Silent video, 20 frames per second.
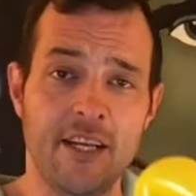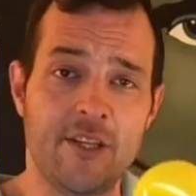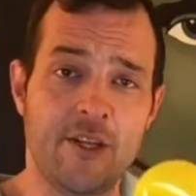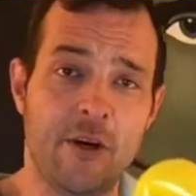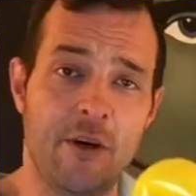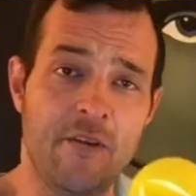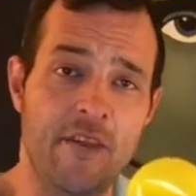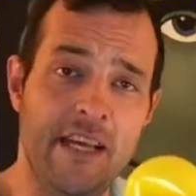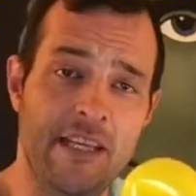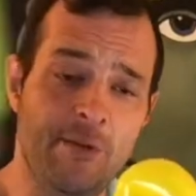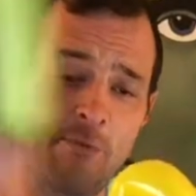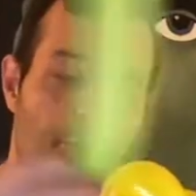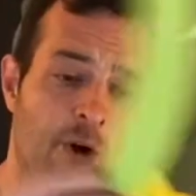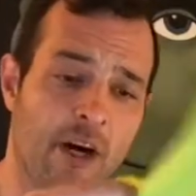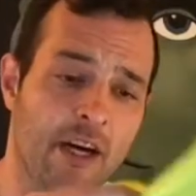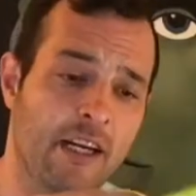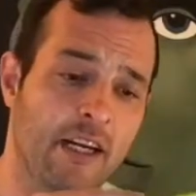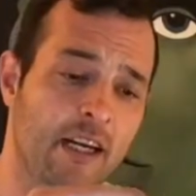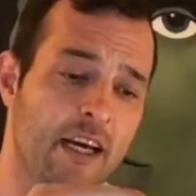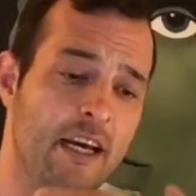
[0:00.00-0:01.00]
So on this
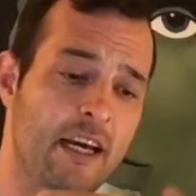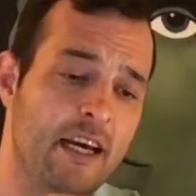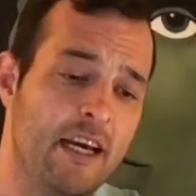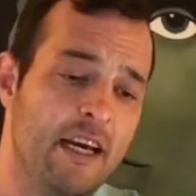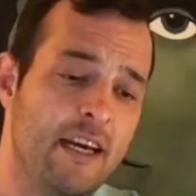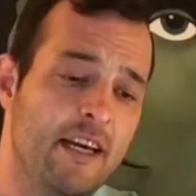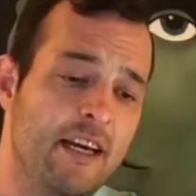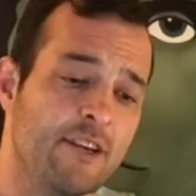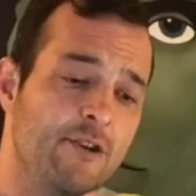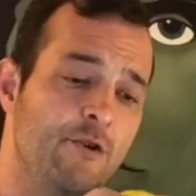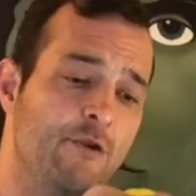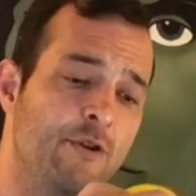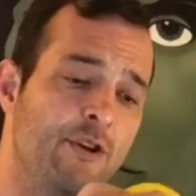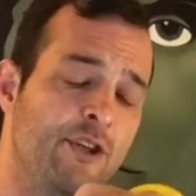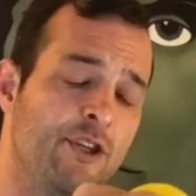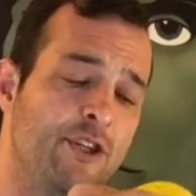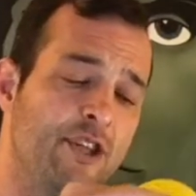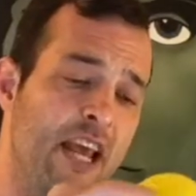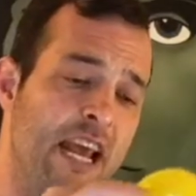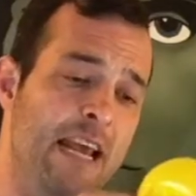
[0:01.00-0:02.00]
one, do the
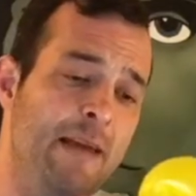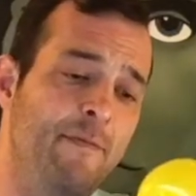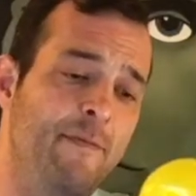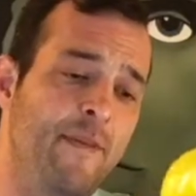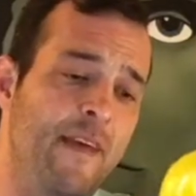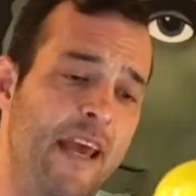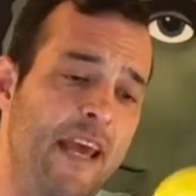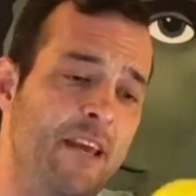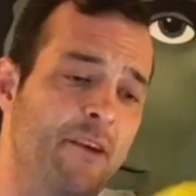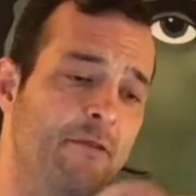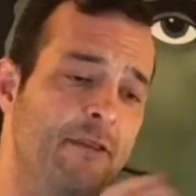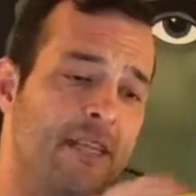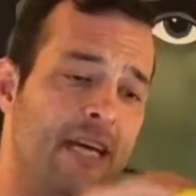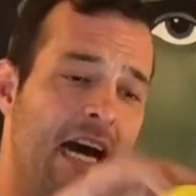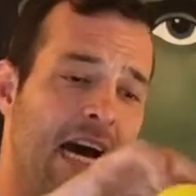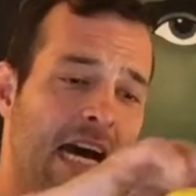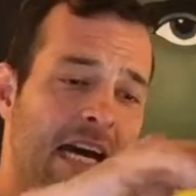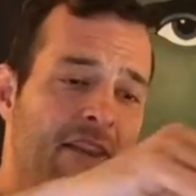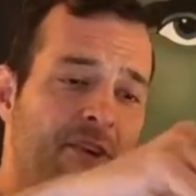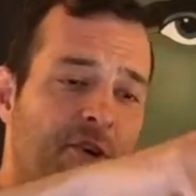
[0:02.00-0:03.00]
same thing. You
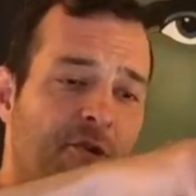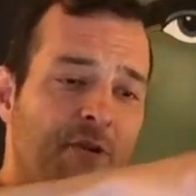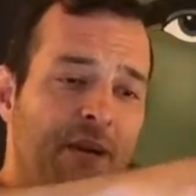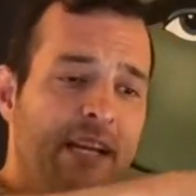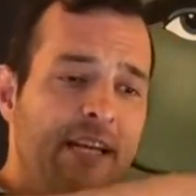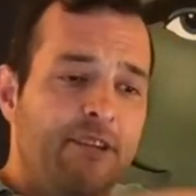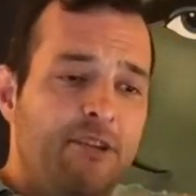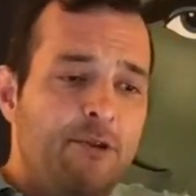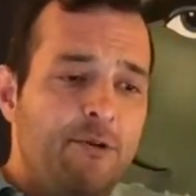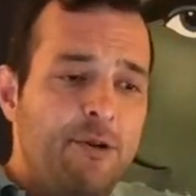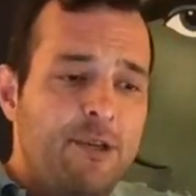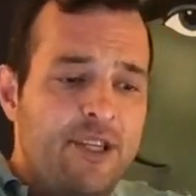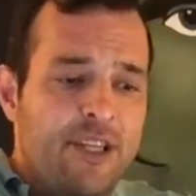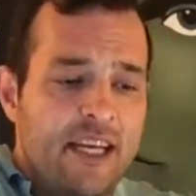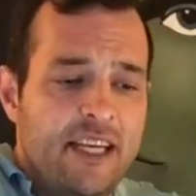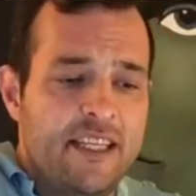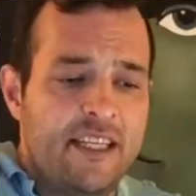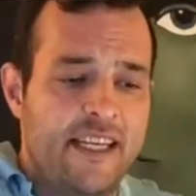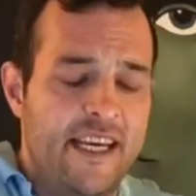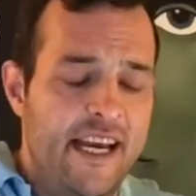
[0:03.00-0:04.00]
tie the green
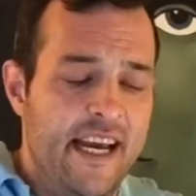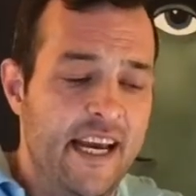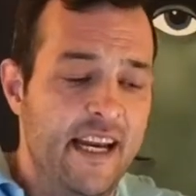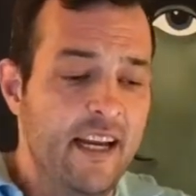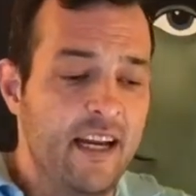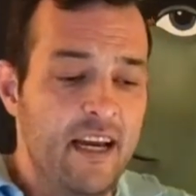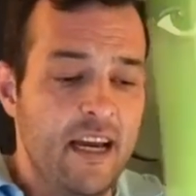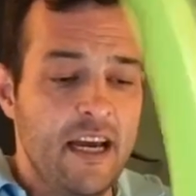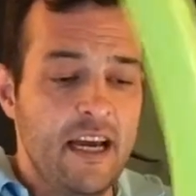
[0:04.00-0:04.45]
260 in.